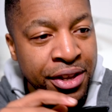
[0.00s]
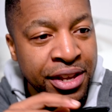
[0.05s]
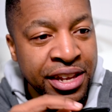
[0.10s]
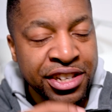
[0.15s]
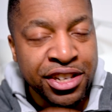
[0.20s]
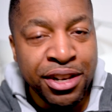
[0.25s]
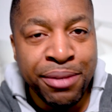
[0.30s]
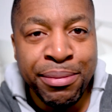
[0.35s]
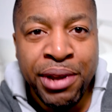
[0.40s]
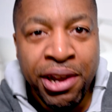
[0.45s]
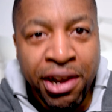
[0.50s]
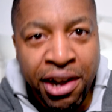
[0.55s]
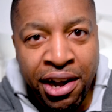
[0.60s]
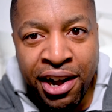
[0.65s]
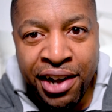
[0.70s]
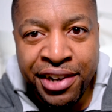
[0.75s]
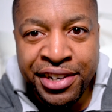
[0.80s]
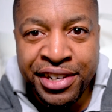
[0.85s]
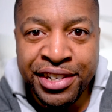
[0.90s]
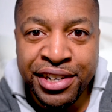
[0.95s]
It's going to be
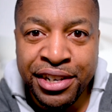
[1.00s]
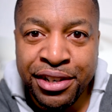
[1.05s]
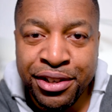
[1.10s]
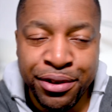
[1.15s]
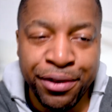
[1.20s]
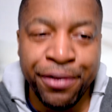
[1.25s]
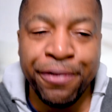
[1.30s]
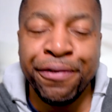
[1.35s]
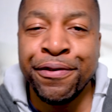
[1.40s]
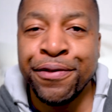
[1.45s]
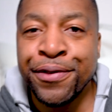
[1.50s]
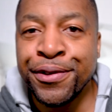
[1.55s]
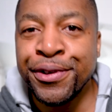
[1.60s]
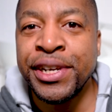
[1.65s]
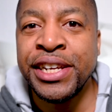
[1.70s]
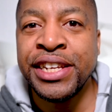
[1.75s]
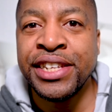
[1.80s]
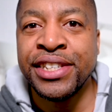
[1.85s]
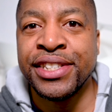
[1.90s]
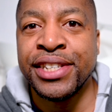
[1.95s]
harder to
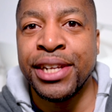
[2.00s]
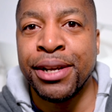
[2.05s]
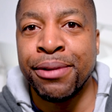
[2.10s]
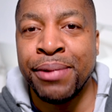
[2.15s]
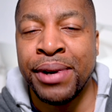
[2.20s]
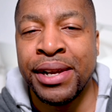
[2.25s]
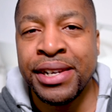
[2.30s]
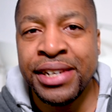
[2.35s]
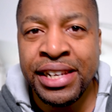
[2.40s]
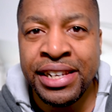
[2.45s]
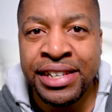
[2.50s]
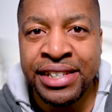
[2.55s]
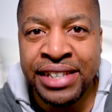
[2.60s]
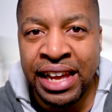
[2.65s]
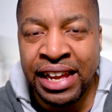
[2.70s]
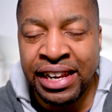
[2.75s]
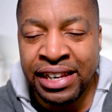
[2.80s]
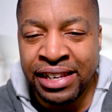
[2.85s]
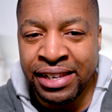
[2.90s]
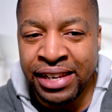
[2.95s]
freeze someone in
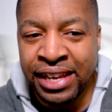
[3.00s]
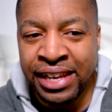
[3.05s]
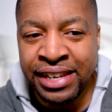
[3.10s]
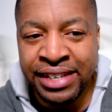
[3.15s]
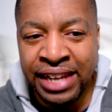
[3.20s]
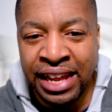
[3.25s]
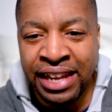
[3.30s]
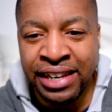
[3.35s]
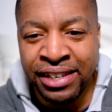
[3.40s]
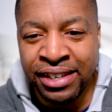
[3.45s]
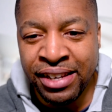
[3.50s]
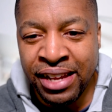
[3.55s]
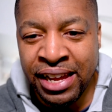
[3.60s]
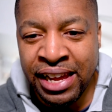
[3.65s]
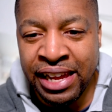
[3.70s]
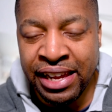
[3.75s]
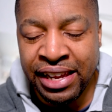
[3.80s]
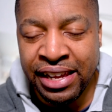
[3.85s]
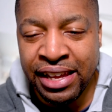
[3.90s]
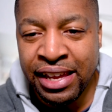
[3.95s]
that
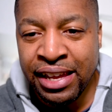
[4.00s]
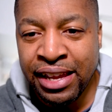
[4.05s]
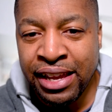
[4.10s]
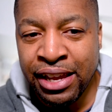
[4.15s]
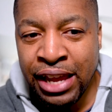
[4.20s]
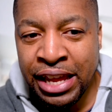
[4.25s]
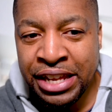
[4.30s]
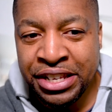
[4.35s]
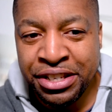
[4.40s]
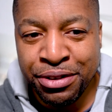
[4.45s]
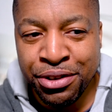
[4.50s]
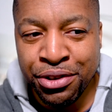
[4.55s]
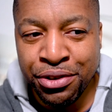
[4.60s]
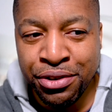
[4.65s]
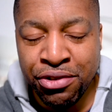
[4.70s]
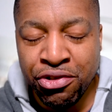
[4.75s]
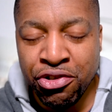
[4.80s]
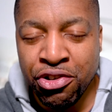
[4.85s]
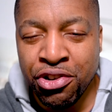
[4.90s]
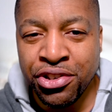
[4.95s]
light. Hence,
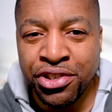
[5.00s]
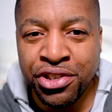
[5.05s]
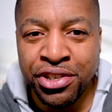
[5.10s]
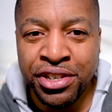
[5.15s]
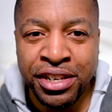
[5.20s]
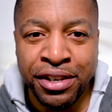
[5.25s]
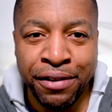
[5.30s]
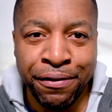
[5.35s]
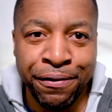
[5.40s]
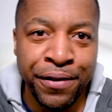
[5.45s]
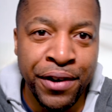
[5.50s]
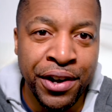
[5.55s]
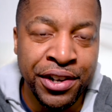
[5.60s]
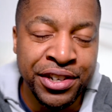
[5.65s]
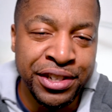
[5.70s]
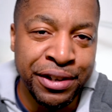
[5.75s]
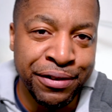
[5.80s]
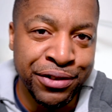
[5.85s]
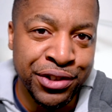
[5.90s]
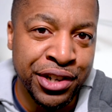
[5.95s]
because you need a
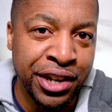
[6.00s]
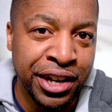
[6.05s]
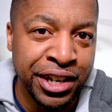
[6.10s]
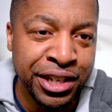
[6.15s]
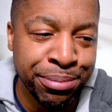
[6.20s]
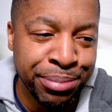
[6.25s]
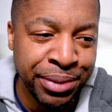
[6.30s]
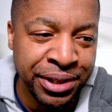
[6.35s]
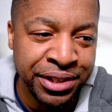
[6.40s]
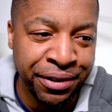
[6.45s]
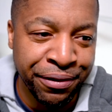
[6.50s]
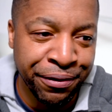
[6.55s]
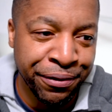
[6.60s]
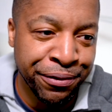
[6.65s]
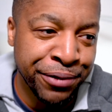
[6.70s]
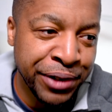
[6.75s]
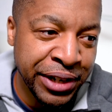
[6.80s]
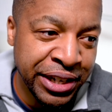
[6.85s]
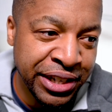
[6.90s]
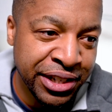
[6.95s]
fast enough shutter speed to
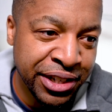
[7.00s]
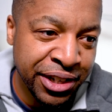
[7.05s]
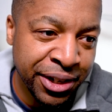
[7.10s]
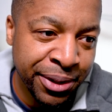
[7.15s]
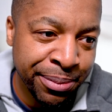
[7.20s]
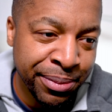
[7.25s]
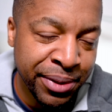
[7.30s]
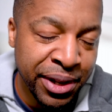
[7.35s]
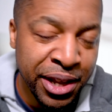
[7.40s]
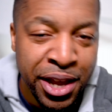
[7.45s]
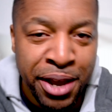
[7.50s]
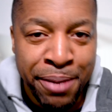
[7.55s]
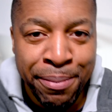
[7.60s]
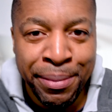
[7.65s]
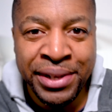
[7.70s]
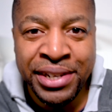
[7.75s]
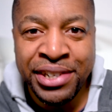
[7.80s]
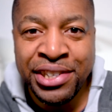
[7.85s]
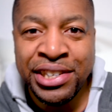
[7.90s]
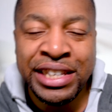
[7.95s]
freeze them,
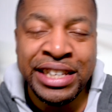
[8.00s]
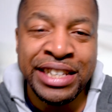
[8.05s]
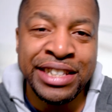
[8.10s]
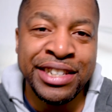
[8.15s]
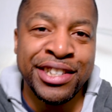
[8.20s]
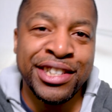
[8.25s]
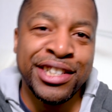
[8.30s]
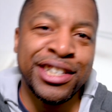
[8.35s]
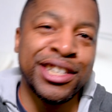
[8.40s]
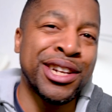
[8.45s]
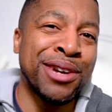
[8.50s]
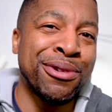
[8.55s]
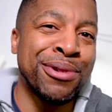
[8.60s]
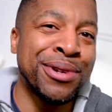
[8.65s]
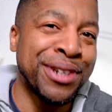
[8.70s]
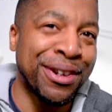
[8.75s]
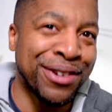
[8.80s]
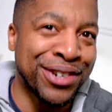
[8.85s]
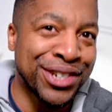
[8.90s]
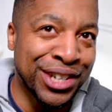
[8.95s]
but then you need a slow
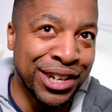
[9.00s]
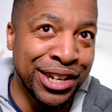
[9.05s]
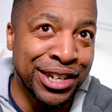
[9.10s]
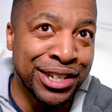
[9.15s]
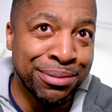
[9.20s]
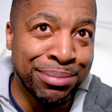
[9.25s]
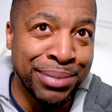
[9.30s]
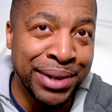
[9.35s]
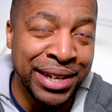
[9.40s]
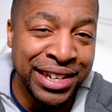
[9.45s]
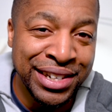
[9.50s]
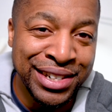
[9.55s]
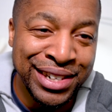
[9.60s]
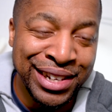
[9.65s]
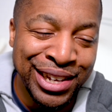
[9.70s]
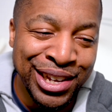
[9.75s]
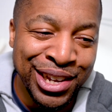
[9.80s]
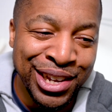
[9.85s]
enough shutter speed